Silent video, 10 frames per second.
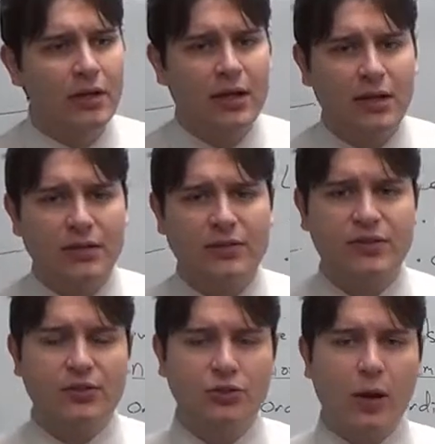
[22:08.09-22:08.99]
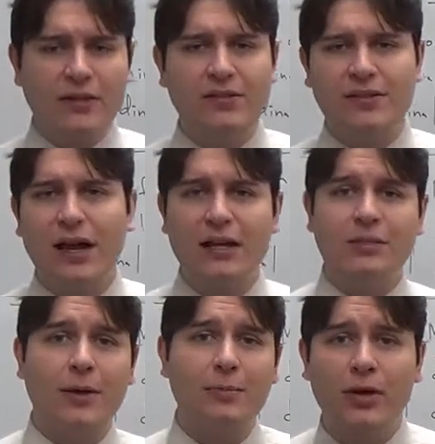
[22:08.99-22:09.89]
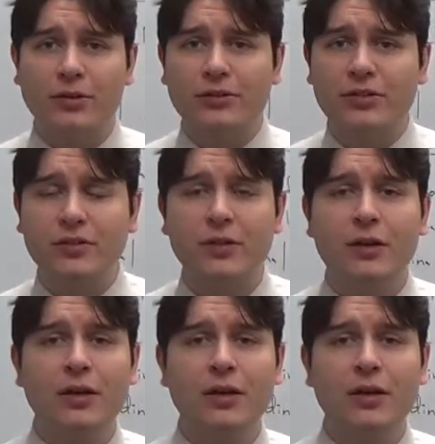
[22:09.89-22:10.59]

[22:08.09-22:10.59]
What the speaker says: is twice as high as my brother's,